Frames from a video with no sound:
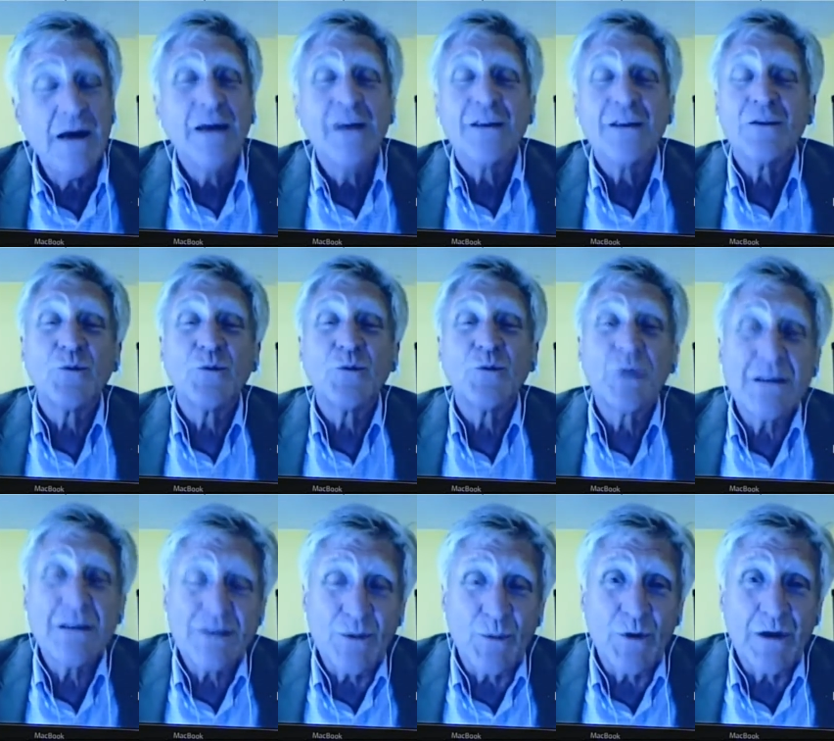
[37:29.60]
The
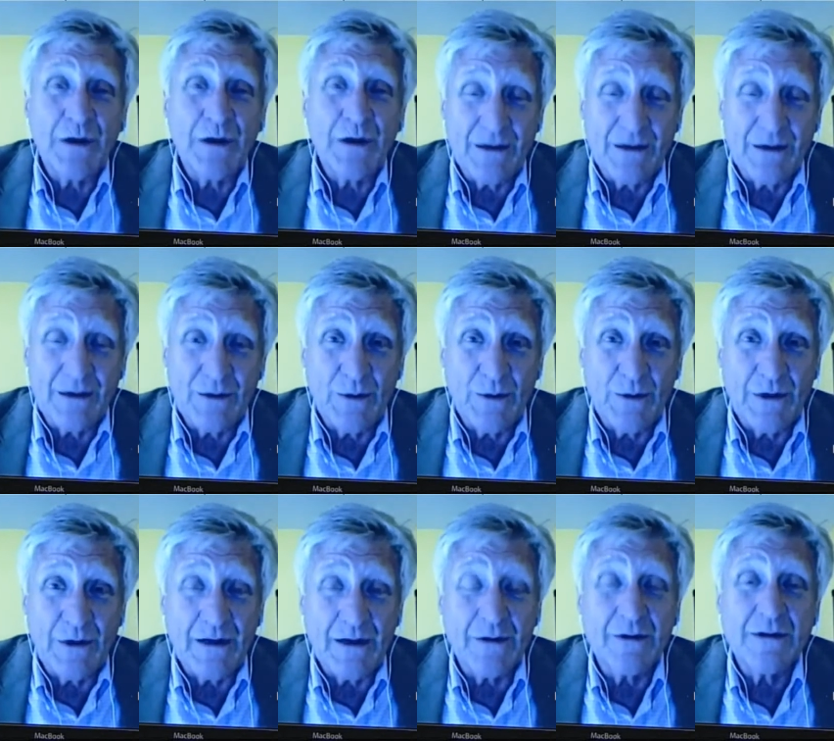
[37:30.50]
reason we're not doing it
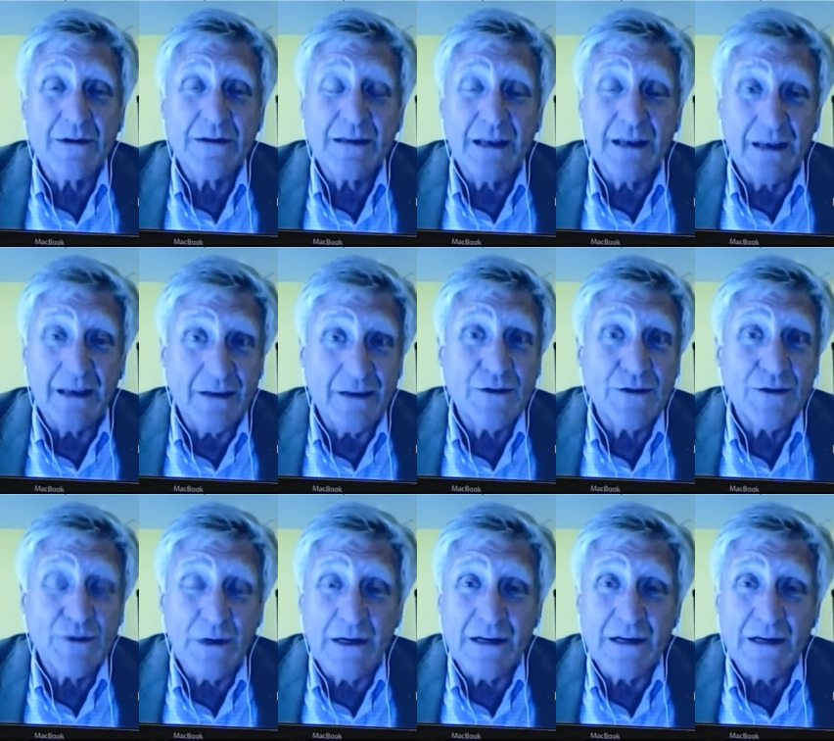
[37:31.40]
because the
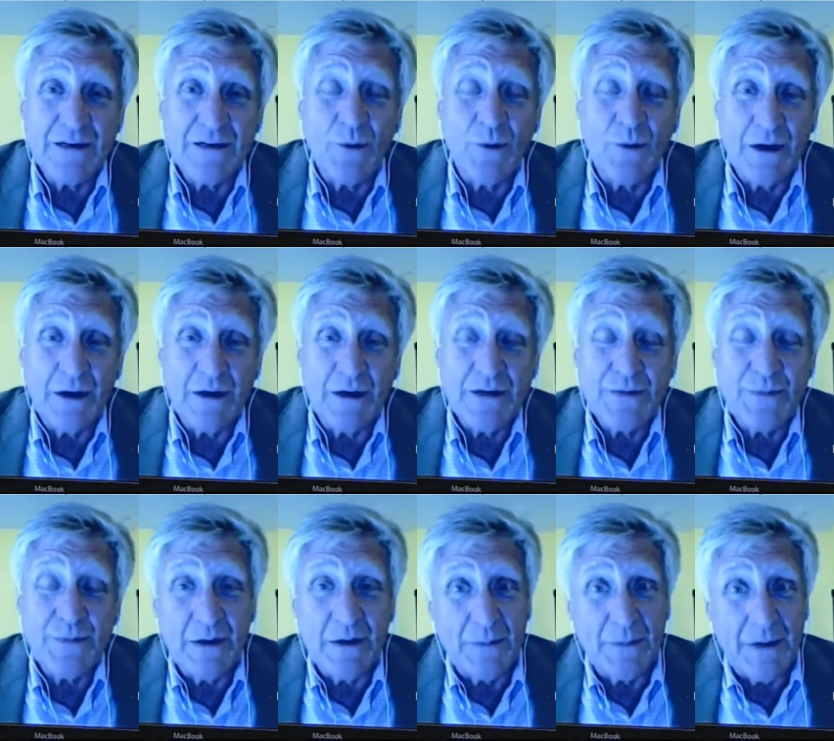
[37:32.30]
industry doesn't want to
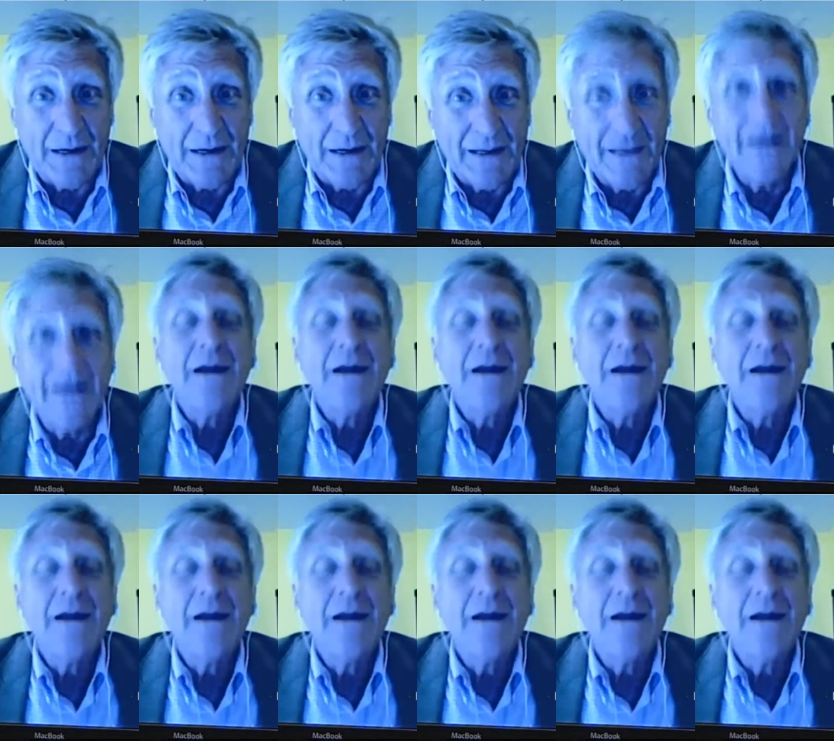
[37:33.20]
spend the money